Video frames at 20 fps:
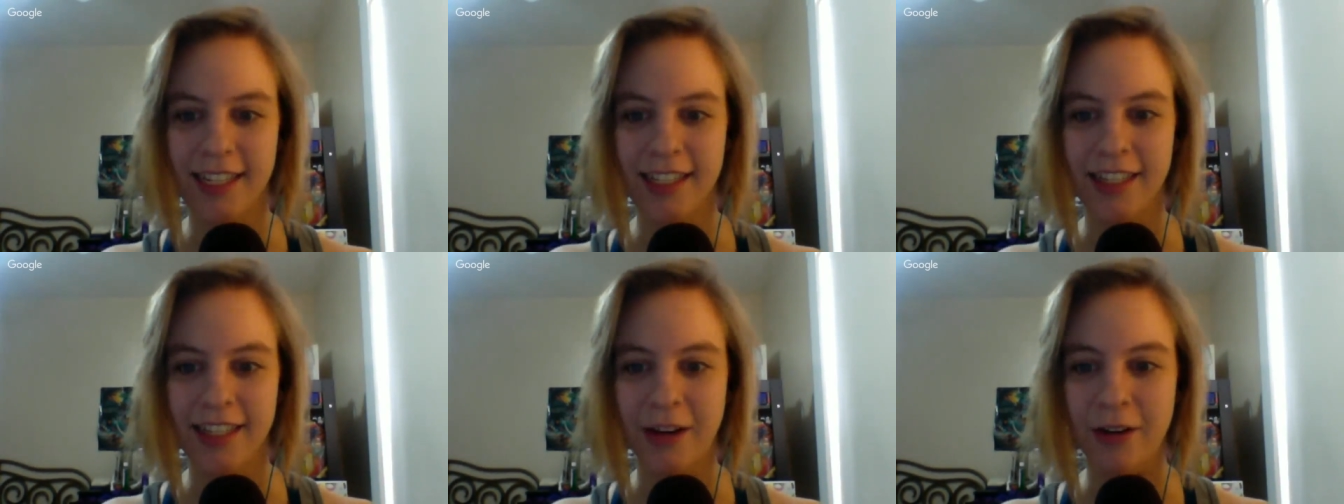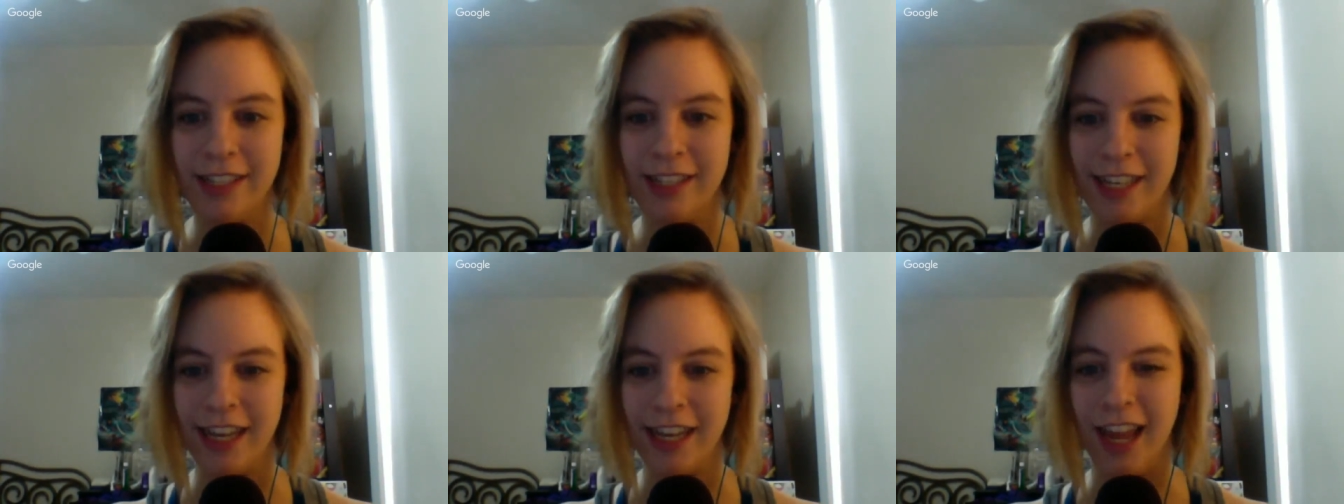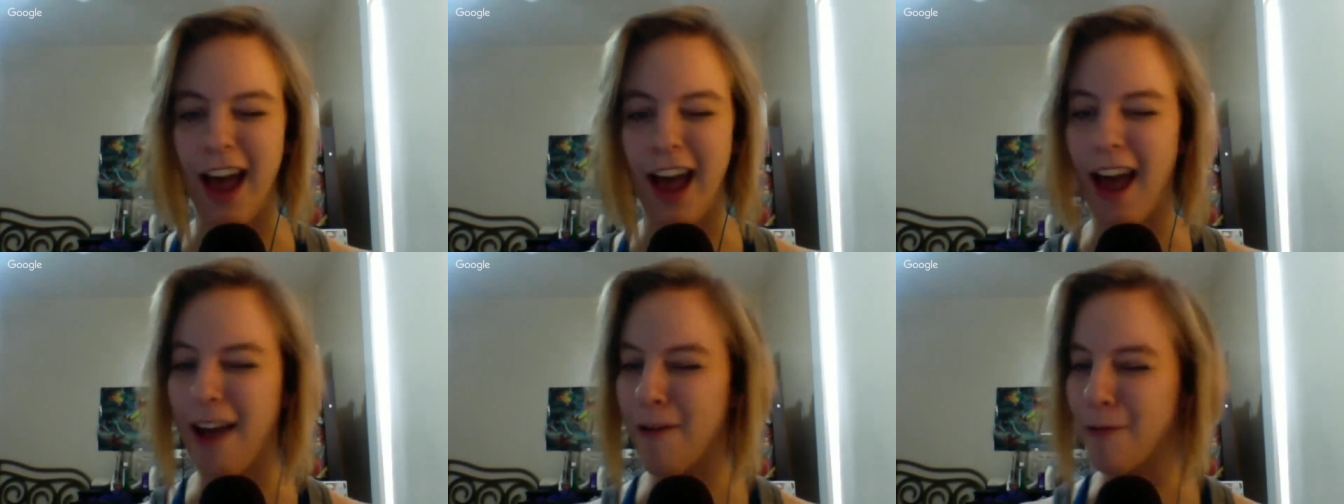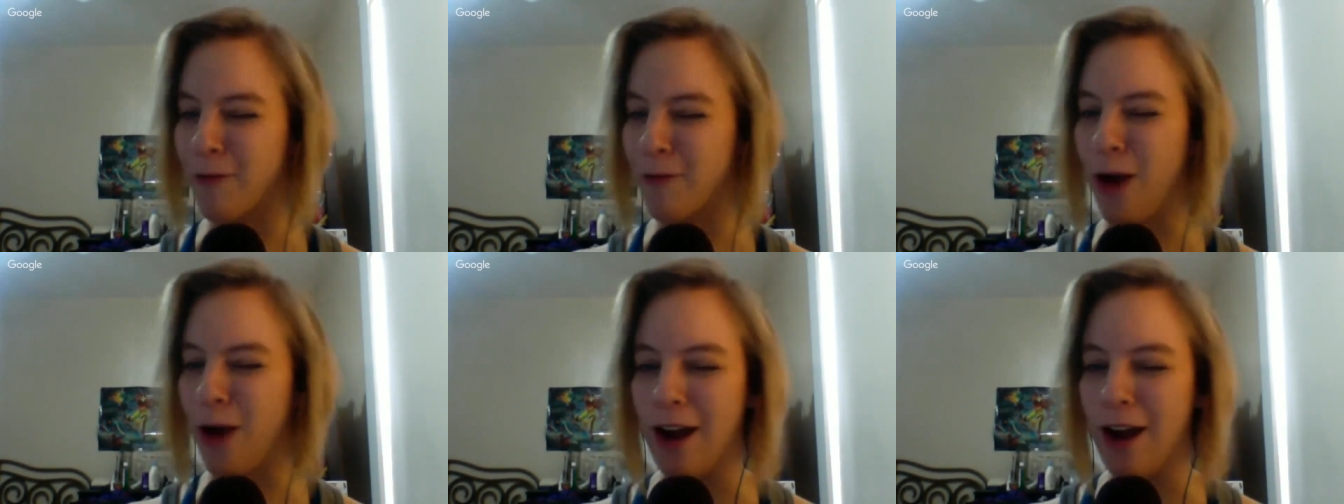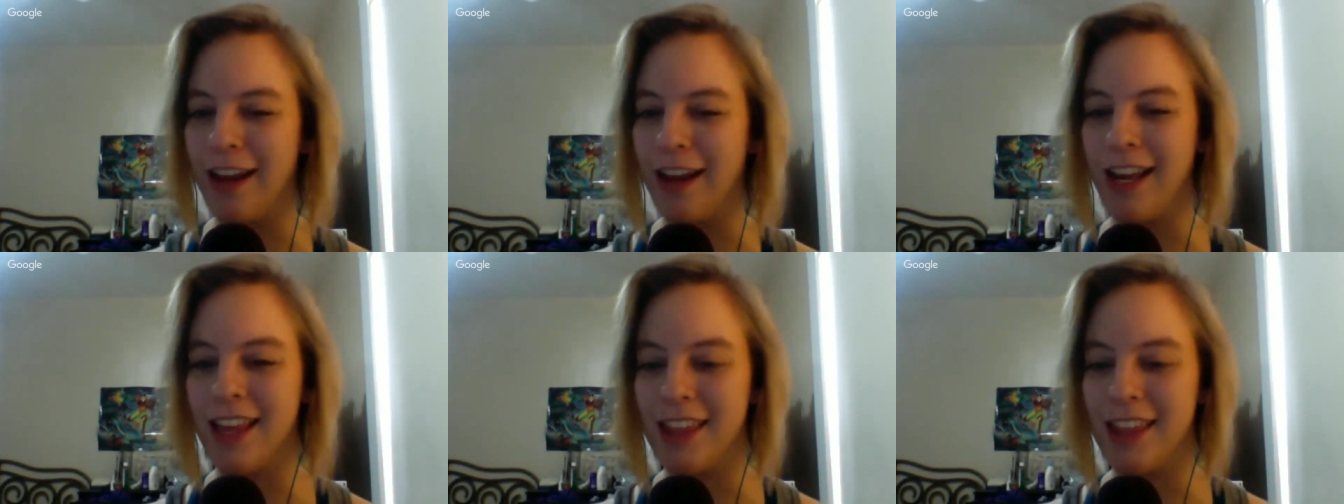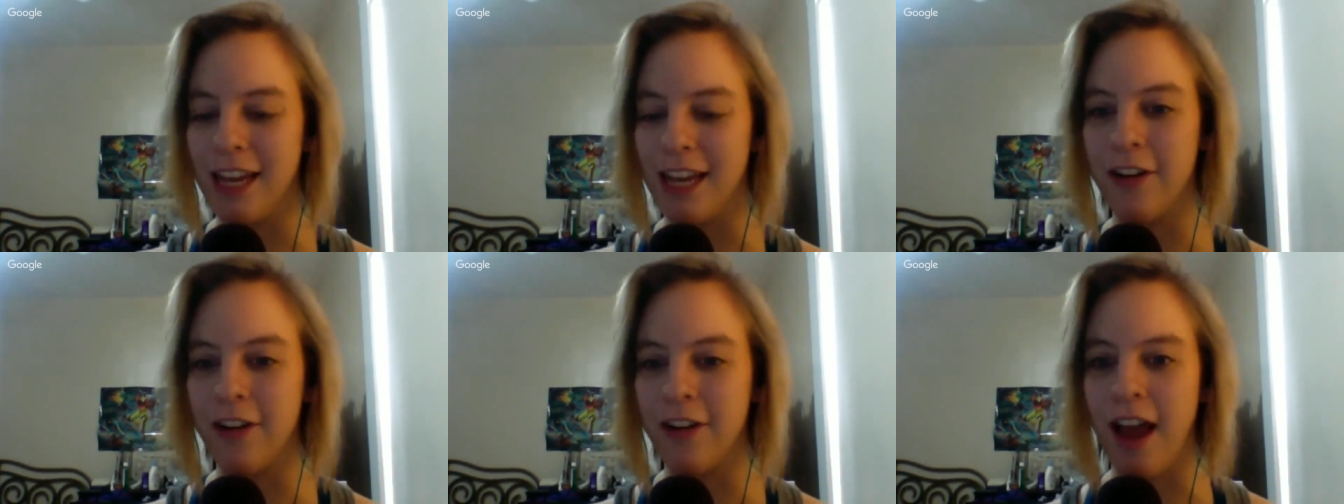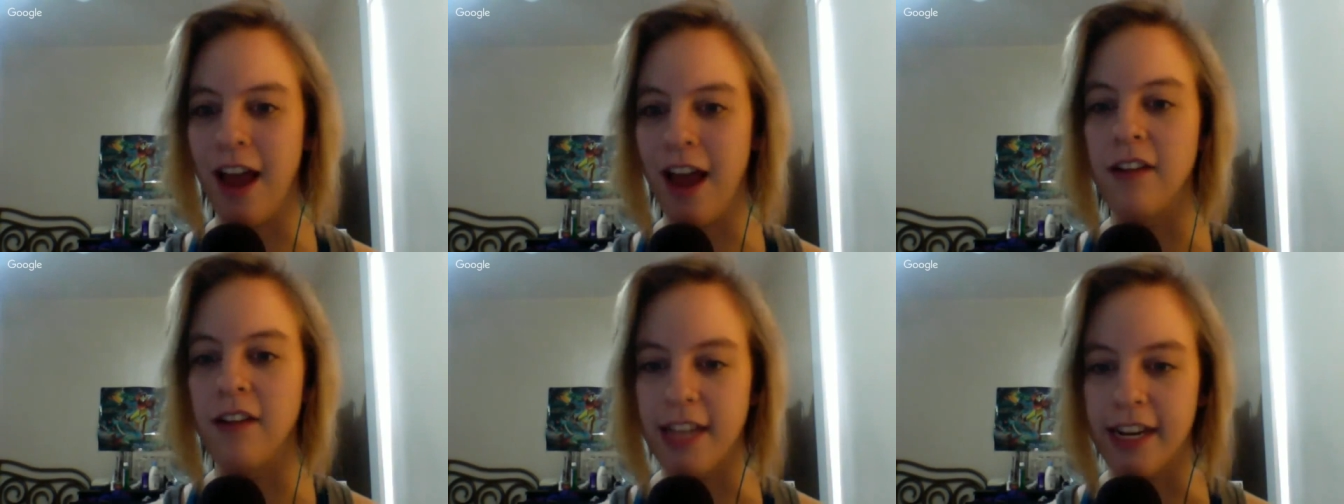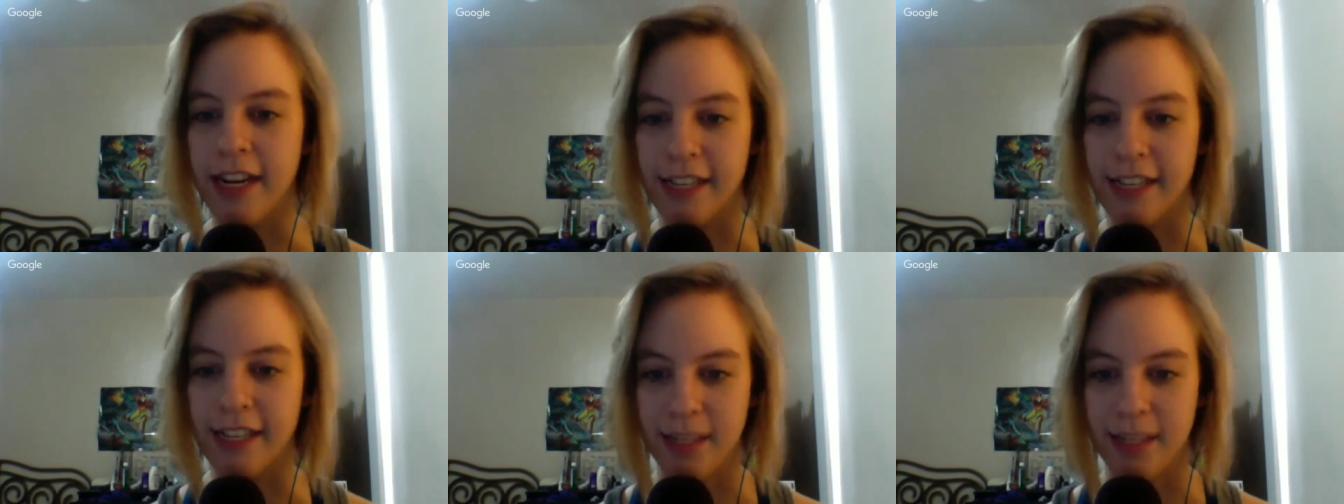So it's like ironic that you're now dating